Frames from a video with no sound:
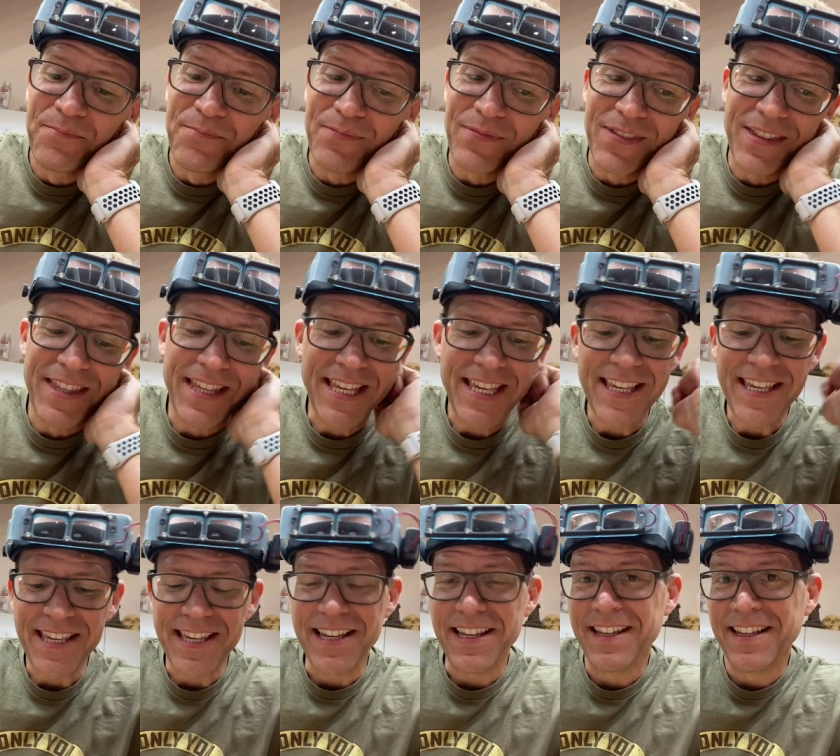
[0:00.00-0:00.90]

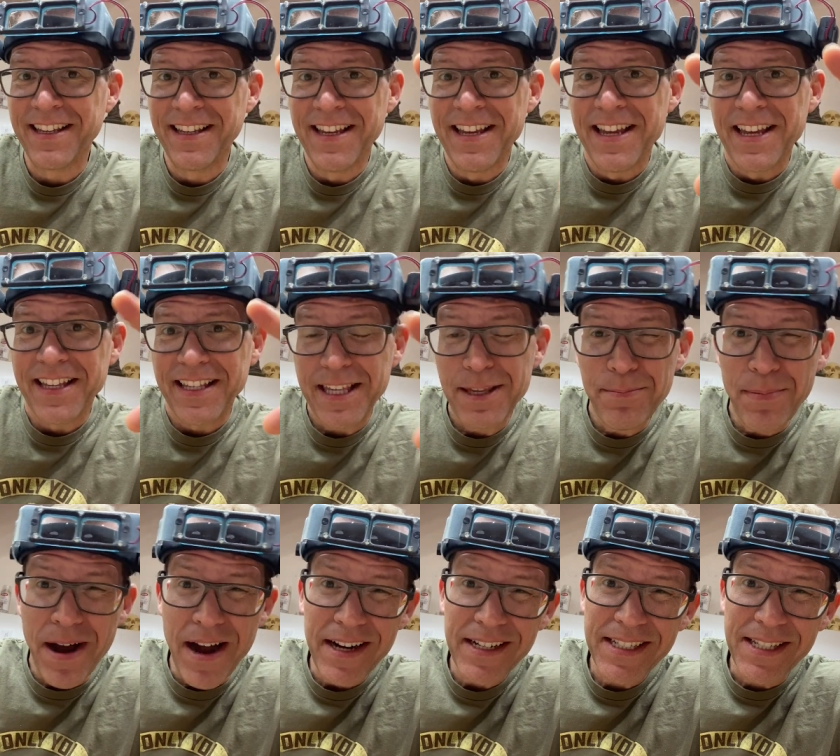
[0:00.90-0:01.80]
The
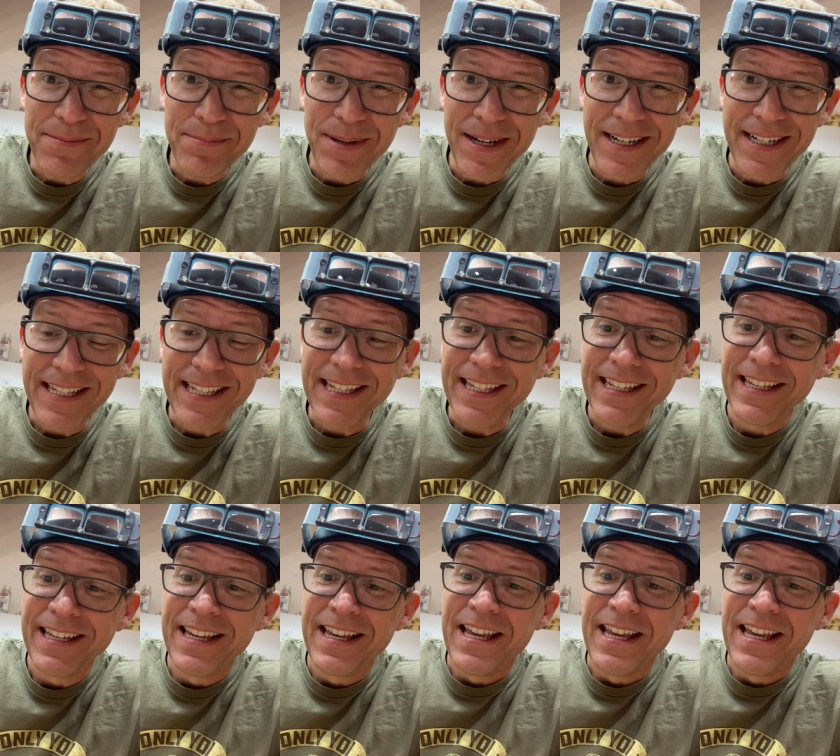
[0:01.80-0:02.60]
epoxy putty,